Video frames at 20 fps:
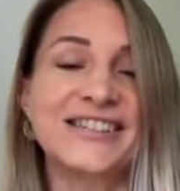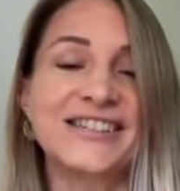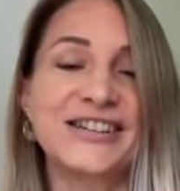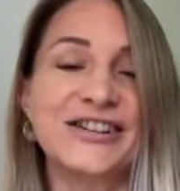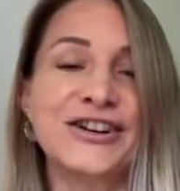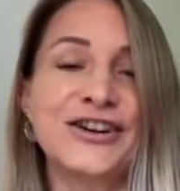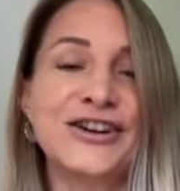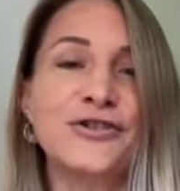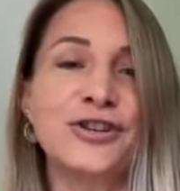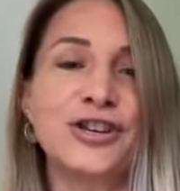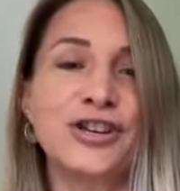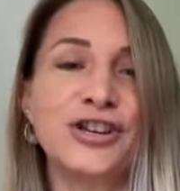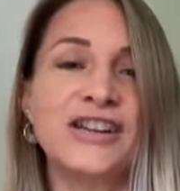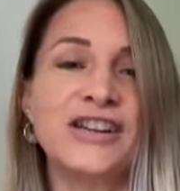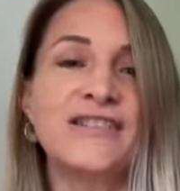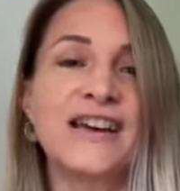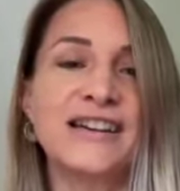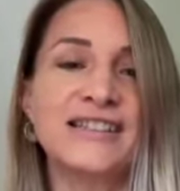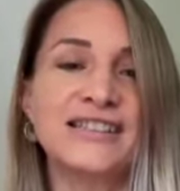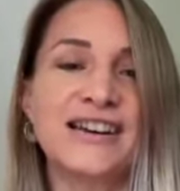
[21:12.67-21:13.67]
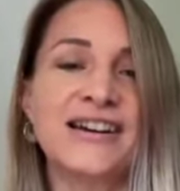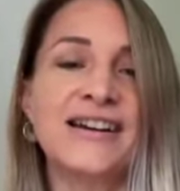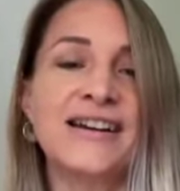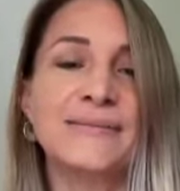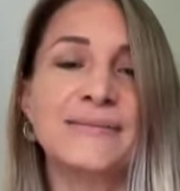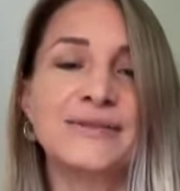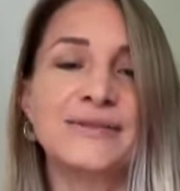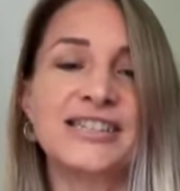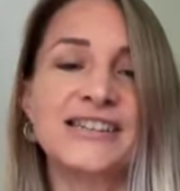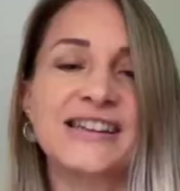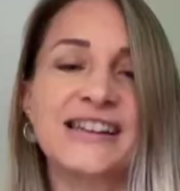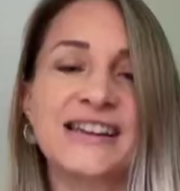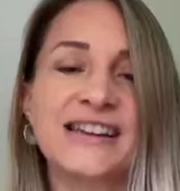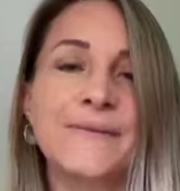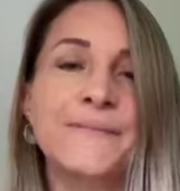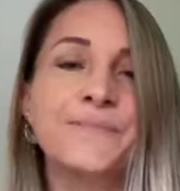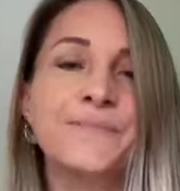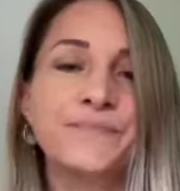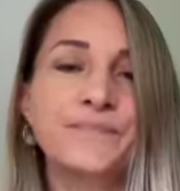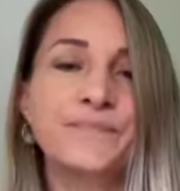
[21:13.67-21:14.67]
And, you know, you need that time to
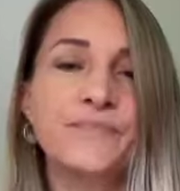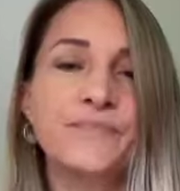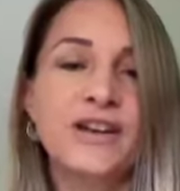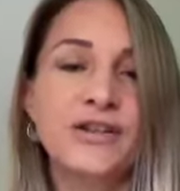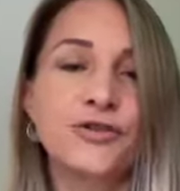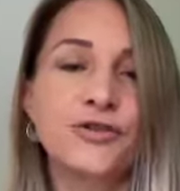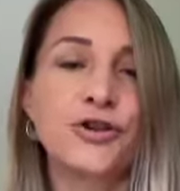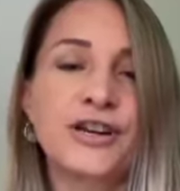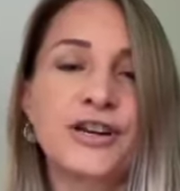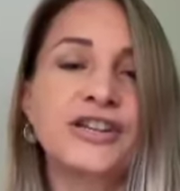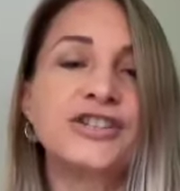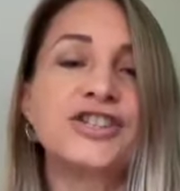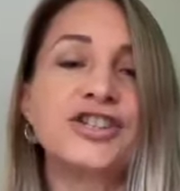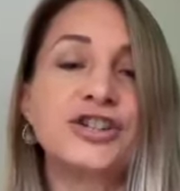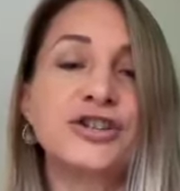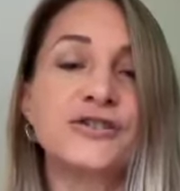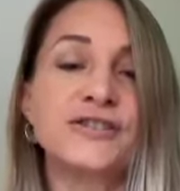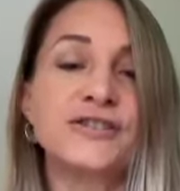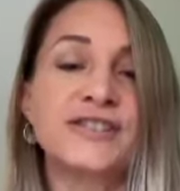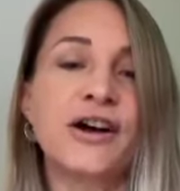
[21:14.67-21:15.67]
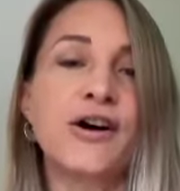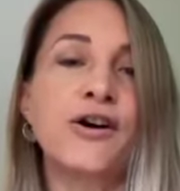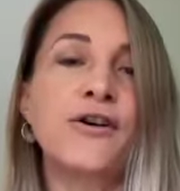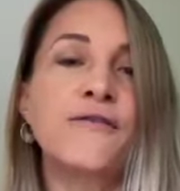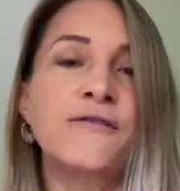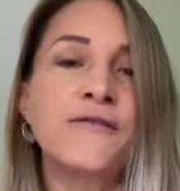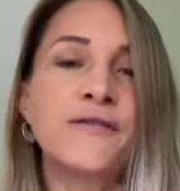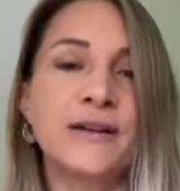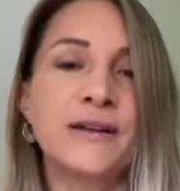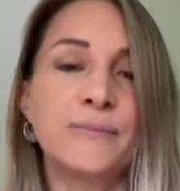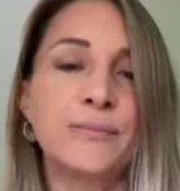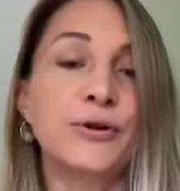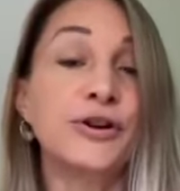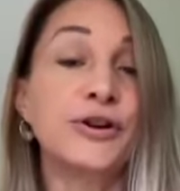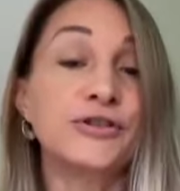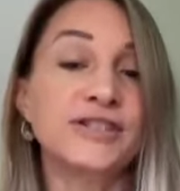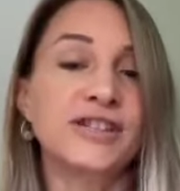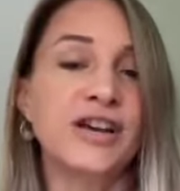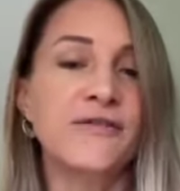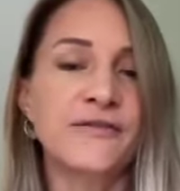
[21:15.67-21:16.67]
like look into yourself and put
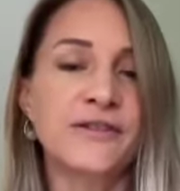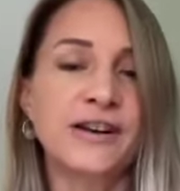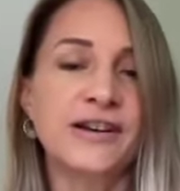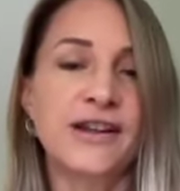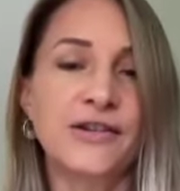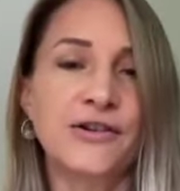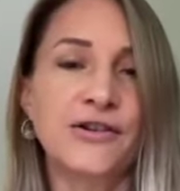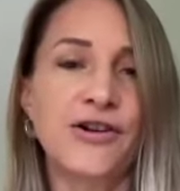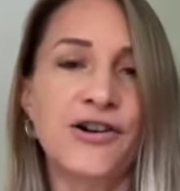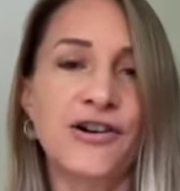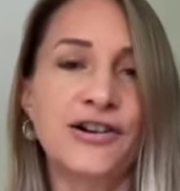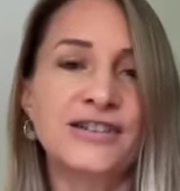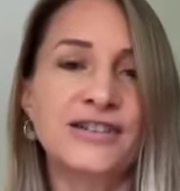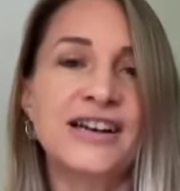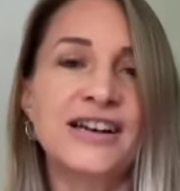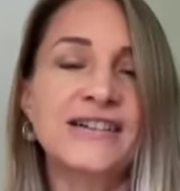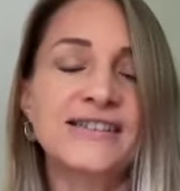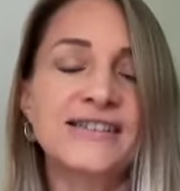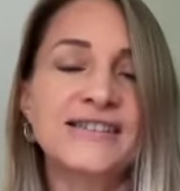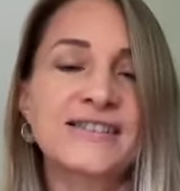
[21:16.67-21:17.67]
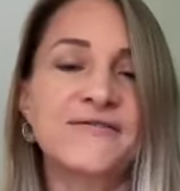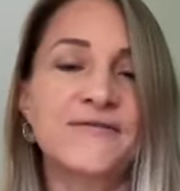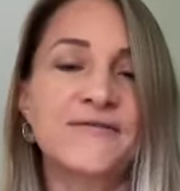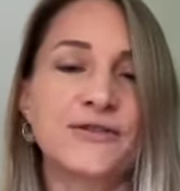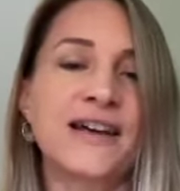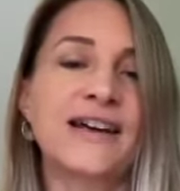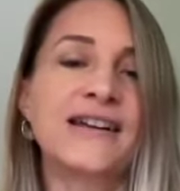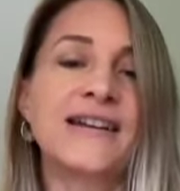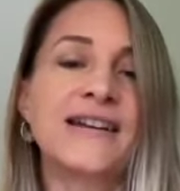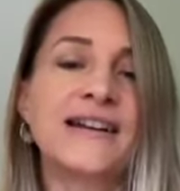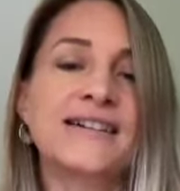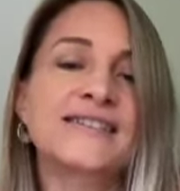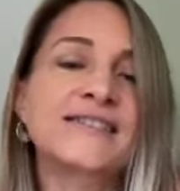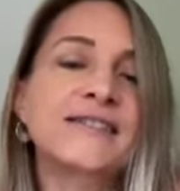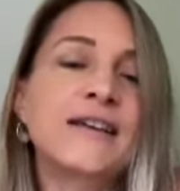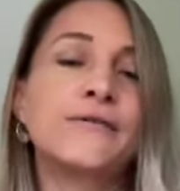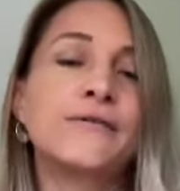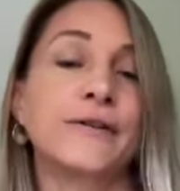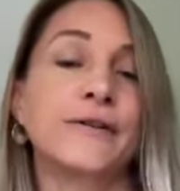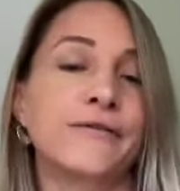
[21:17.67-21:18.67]
yourself in another context for that next
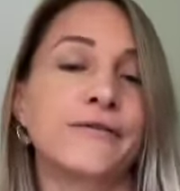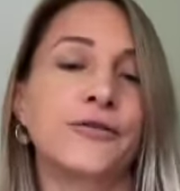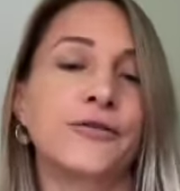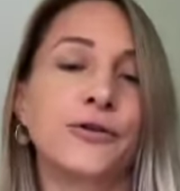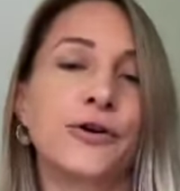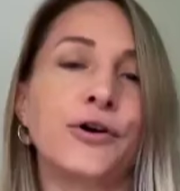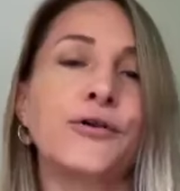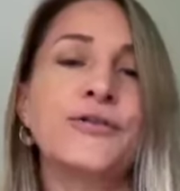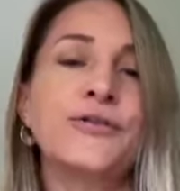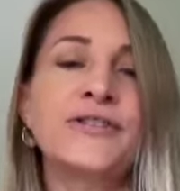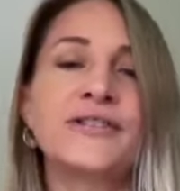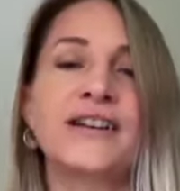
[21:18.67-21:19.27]
level of growth.